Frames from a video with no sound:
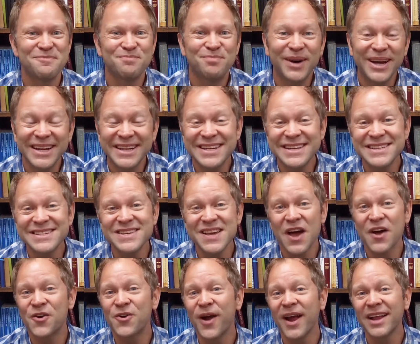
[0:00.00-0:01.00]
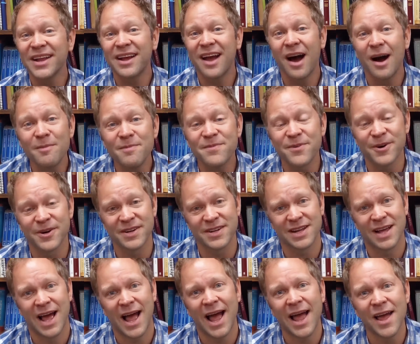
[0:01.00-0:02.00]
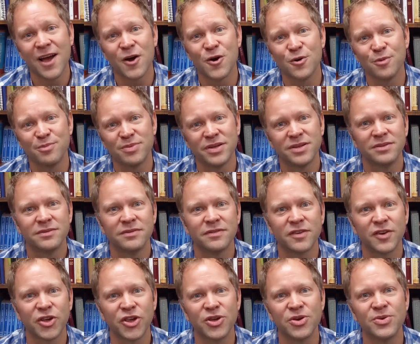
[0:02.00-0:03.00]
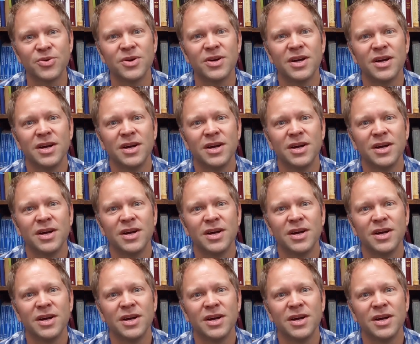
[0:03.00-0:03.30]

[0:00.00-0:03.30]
But it is a great comfort, I hope, for you